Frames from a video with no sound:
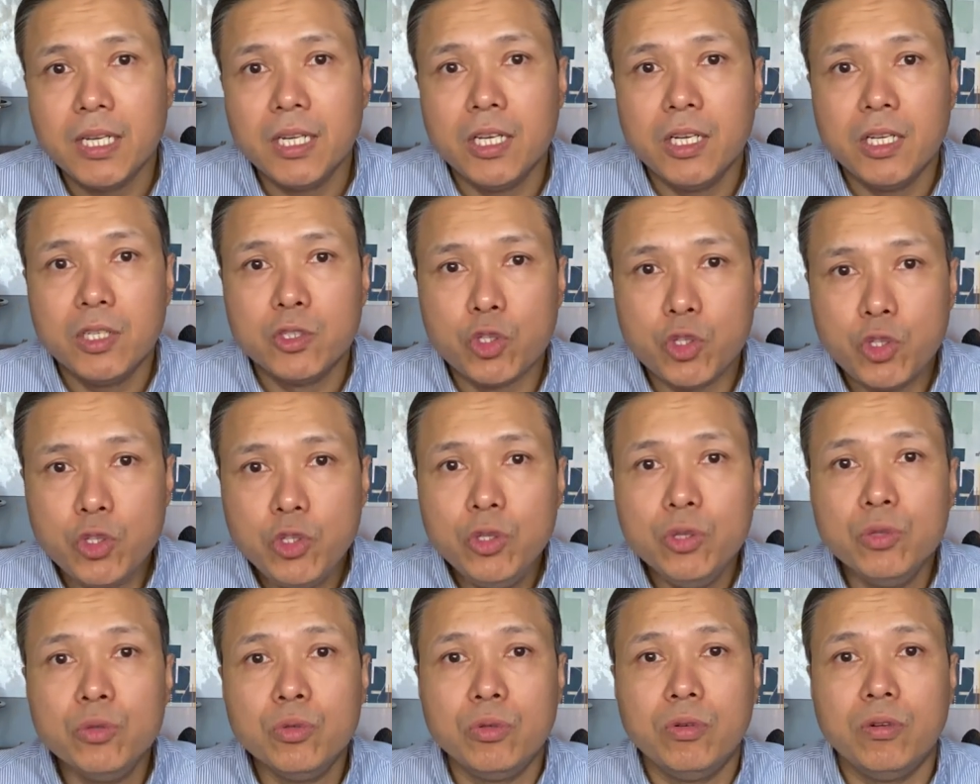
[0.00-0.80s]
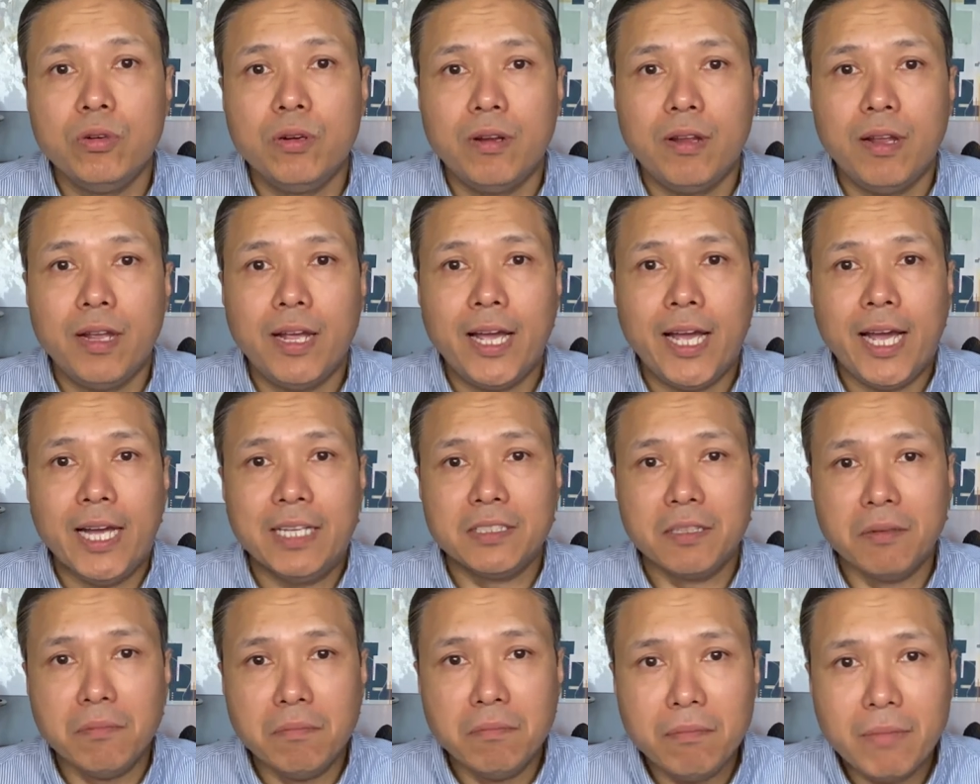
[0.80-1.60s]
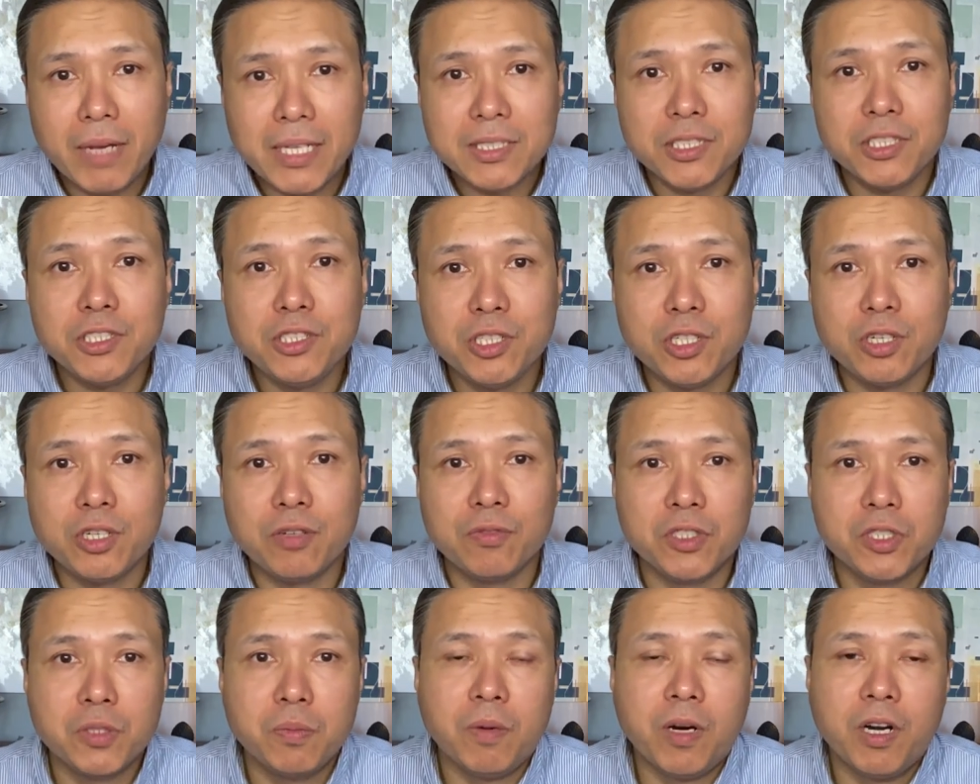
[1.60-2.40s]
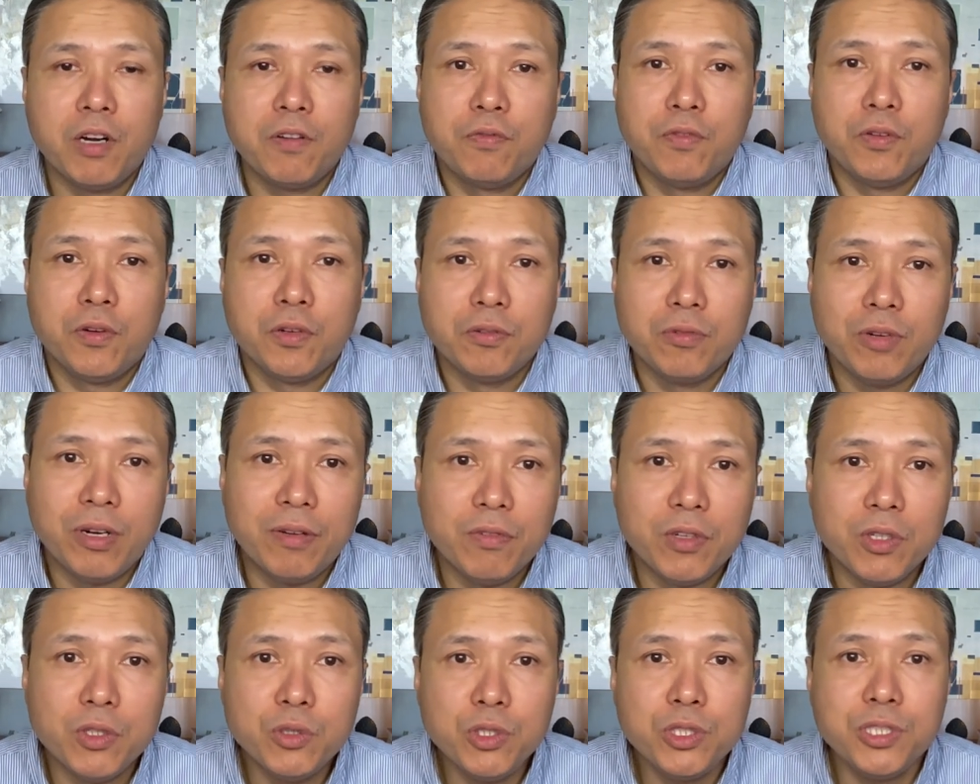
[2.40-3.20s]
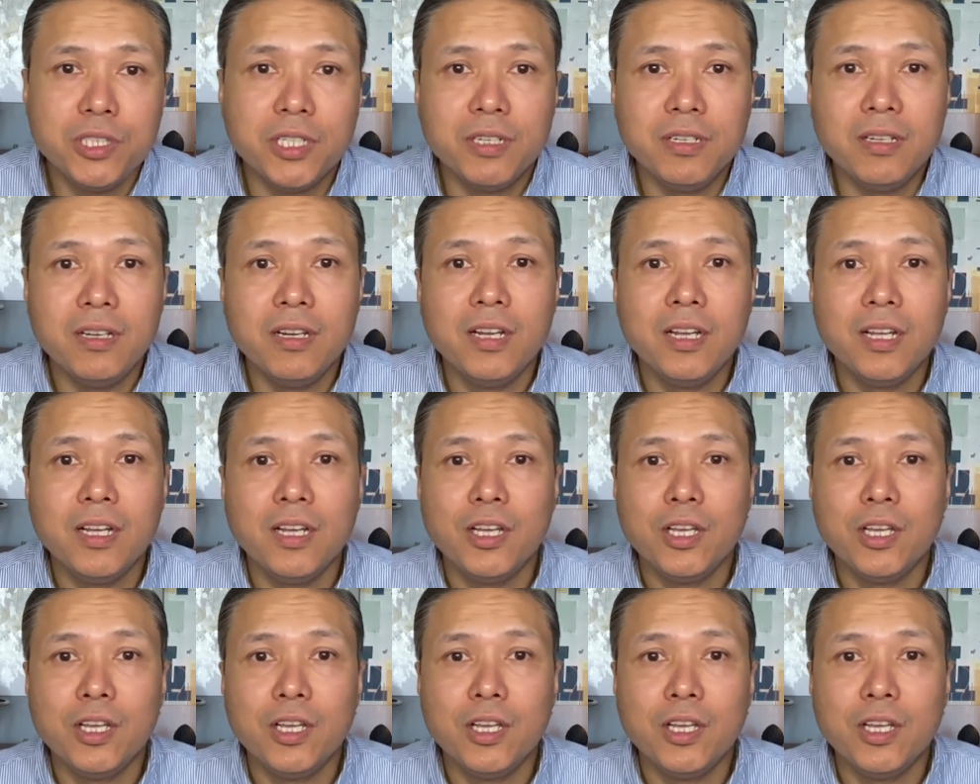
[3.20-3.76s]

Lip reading: So you, as a messenger of the smartphone revolution,